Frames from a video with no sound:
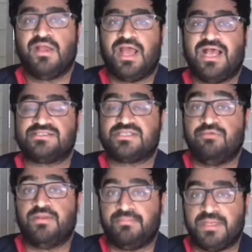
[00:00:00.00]
as
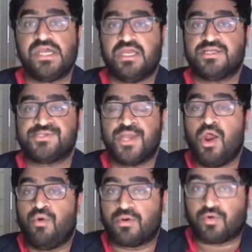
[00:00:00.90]
human beings,
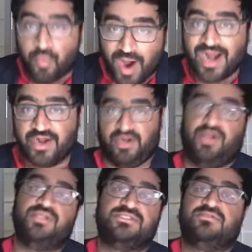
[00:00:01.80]

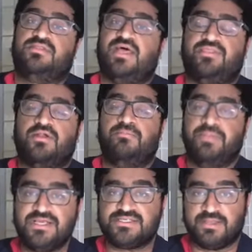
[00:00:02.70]
requires that there
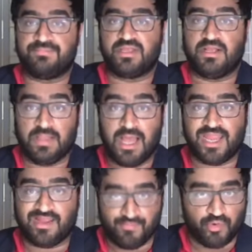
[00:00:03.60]
be something
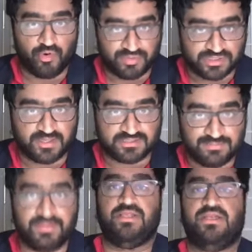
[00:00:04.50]
like moral
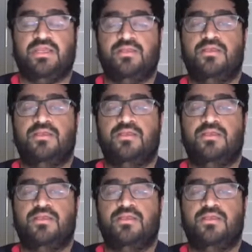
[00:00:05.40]
responsibility.